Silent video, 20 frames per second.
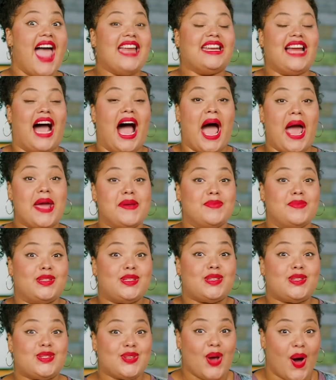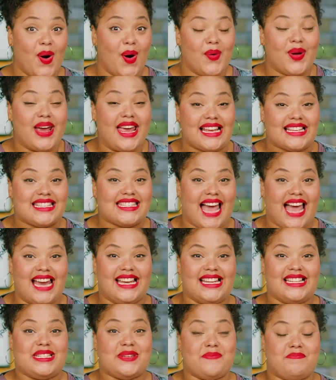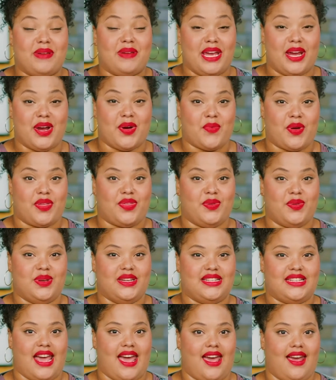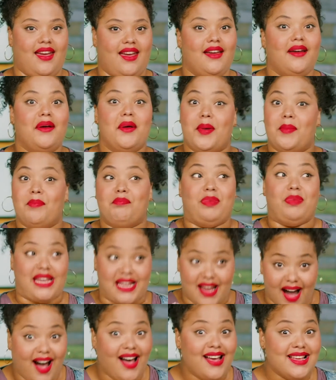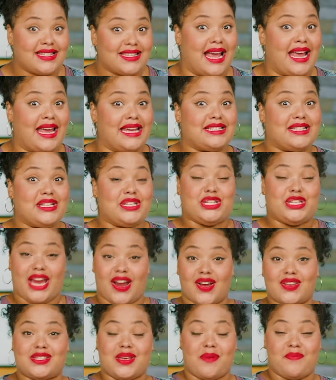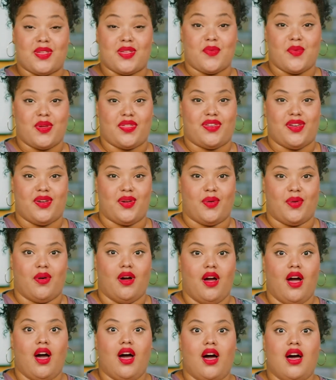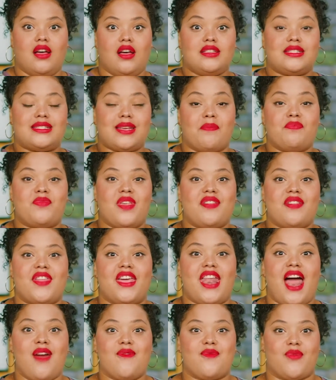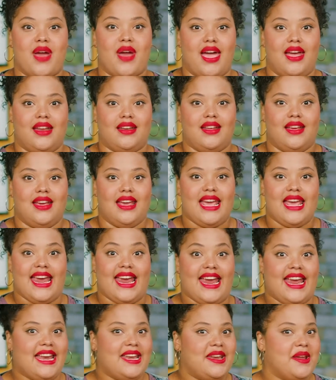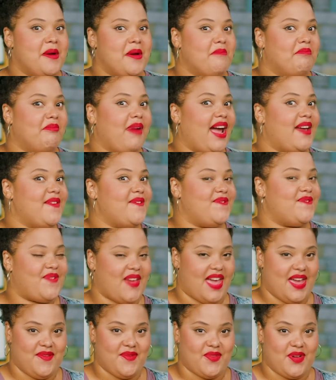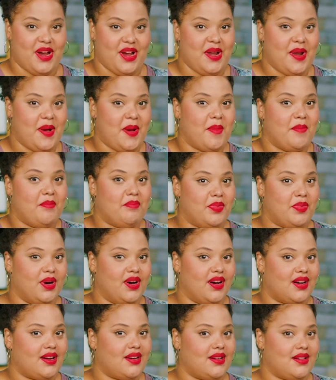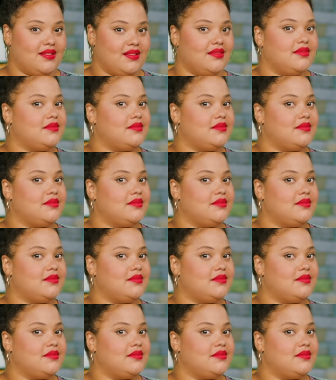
and I'm so excited to be here with you today because I get to share something with you, something that I read in my favorite book.